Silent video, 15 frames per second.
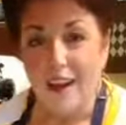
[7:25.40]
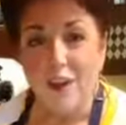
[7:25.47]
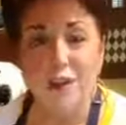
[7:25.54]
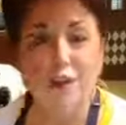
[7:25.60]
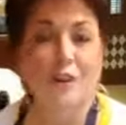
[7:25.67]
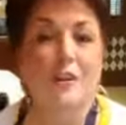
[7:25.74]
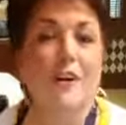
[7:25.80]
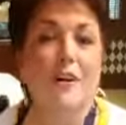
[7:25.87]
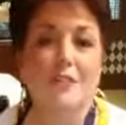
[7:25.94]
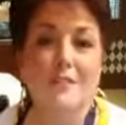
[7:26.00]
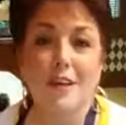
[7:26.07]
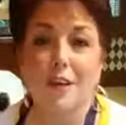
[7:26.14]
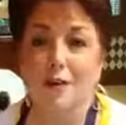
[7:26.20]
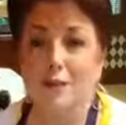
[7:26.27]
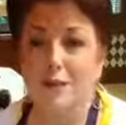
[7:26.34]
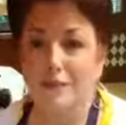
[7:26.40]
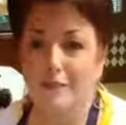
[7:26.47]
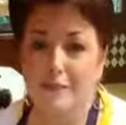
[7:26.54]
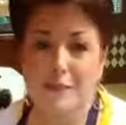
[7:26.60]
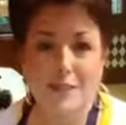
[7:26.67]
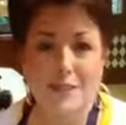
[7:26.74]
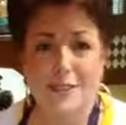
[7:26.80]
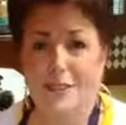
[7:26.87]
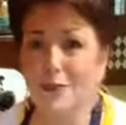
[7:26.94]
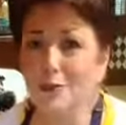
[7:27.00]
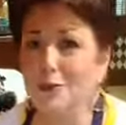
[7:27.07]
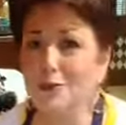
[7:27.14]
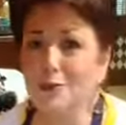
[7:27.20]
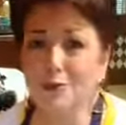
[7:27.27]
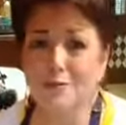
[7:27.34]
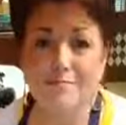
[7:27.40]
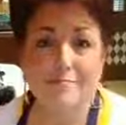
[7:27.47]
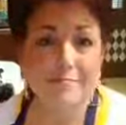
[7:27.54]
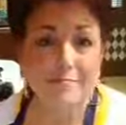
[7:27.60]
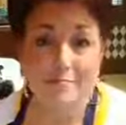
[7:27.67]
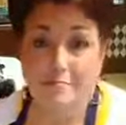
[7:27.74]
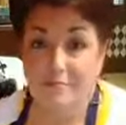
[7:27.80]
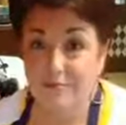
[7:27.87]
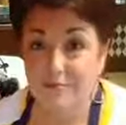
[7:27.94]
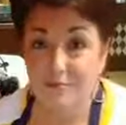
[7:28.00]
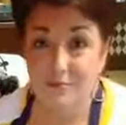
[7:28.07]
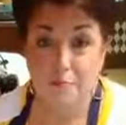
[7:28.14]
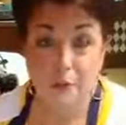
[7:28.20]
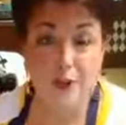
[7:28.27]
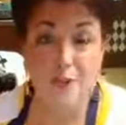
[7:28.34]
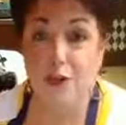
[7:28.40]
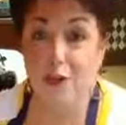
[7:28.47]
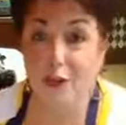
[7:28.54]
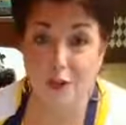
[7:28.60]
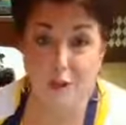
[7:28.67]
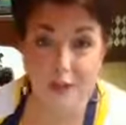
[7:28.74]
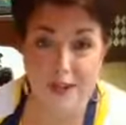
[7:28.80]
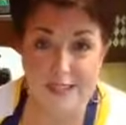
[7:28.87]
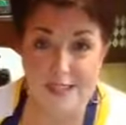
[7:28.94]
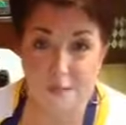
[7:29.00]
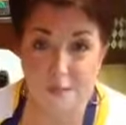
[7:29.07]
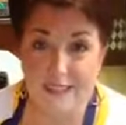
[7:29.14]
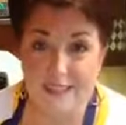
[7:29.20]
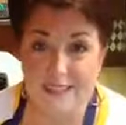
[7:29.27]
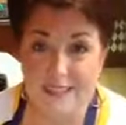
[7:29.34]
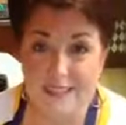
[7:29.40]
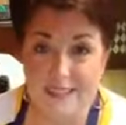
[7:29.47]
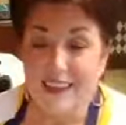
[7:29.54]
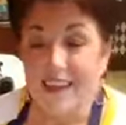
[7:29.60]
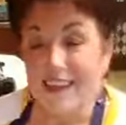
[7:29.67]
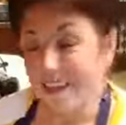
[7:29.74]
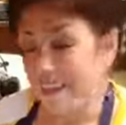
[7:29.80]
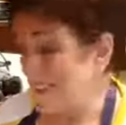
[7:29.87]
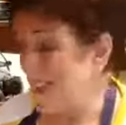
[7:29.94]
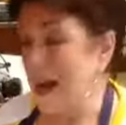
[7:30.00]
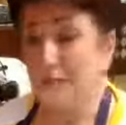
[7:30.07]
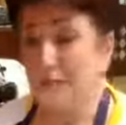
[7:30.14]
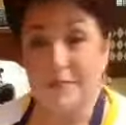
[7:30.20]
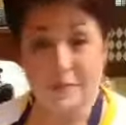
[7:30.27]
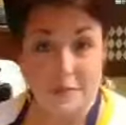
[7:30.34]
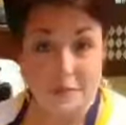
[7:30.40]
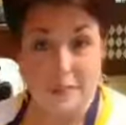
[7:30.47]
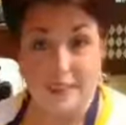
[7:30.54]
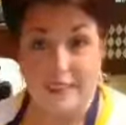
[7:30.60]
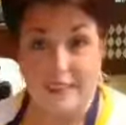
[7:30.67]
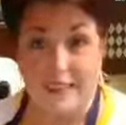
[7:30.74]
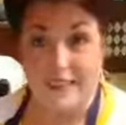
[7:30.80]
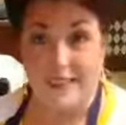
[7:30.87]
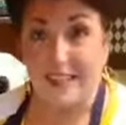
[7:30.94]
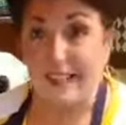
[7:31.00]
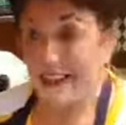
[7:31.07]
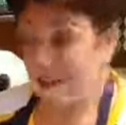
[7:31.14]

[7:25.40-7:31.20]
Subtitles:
You can also just Google pressure cooker recipes and adapt them to this.